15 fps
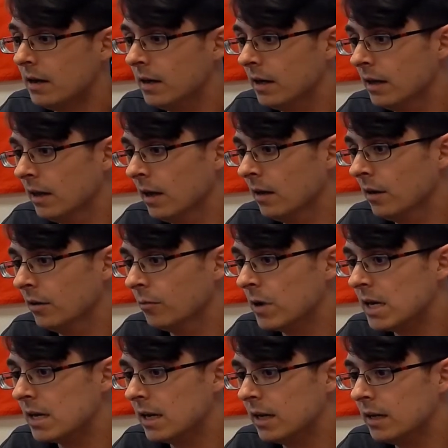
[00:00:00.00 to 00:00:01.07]
Then on the
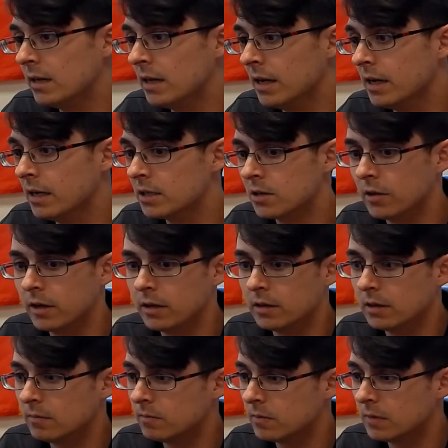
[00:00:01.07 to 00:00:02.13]
weekend,
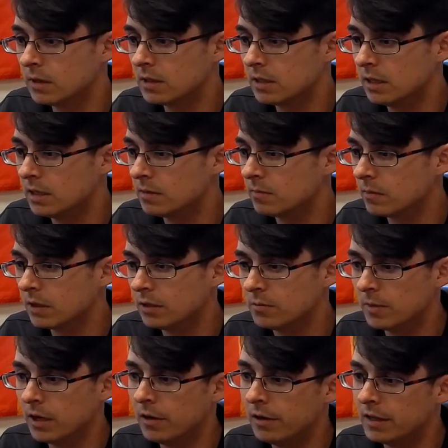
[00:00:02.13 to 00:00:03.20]
starting these
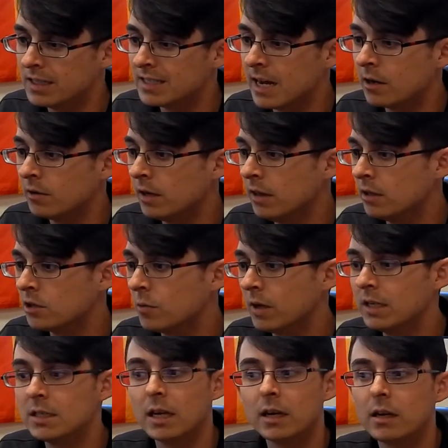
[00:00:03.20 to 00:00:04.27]
will be all on Saturday the
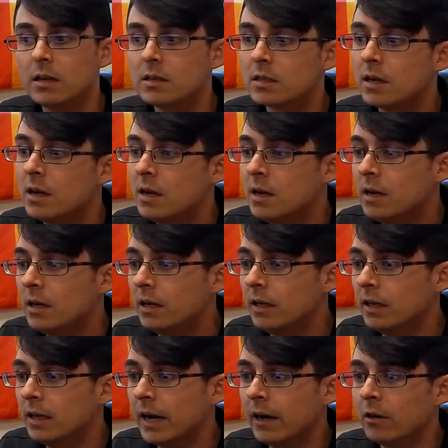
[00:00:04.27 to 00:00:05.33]
22nd
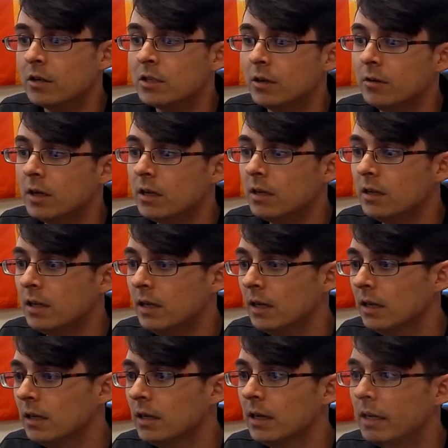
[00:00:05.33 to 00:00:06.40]
in Arizona,
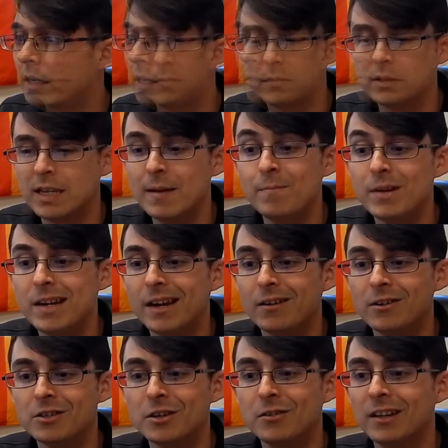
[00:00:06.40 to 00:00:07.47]
in Tempe,
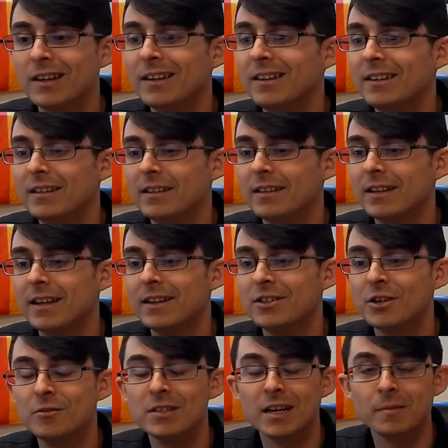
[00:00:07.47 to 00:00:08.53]
Arizona, at
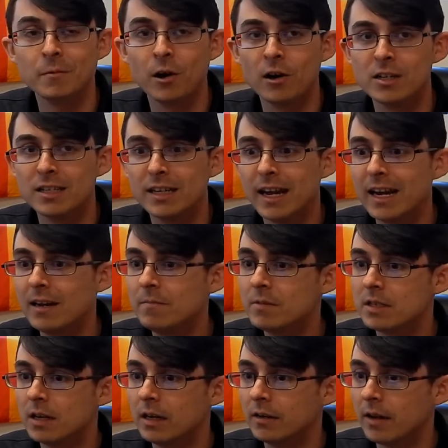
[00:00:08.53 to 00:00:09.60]
Showtime Cards and
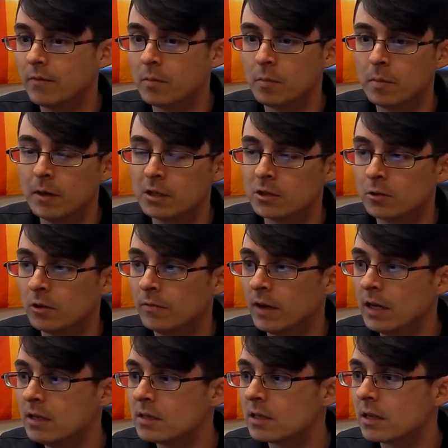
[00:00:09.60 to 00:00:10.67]
Games. Have a Premier Store
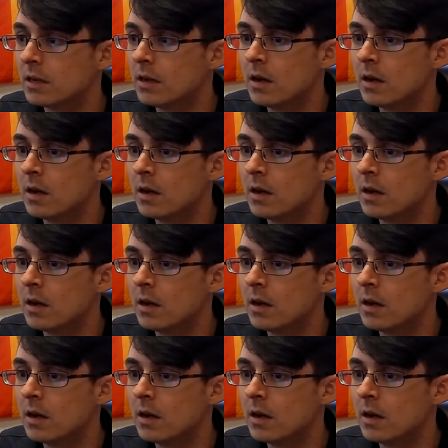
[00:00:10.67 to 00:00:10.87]
event.